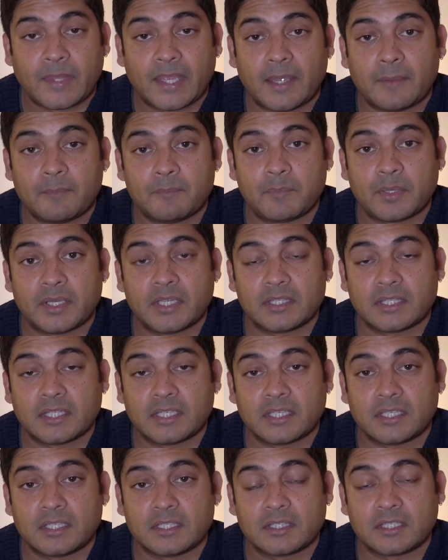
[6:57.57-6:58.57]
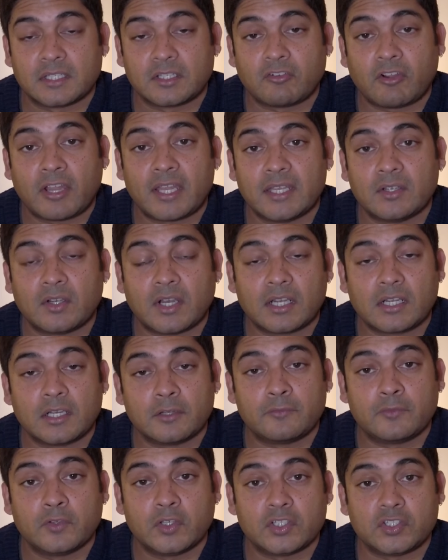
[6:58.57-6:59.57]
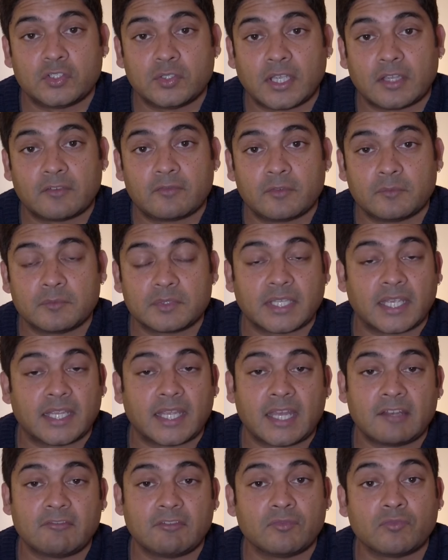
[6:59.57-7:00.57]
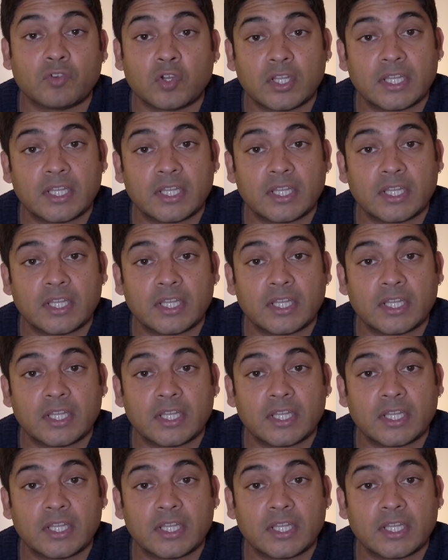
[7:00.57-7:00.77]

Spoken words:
But the great archive footage you get from, say, Henry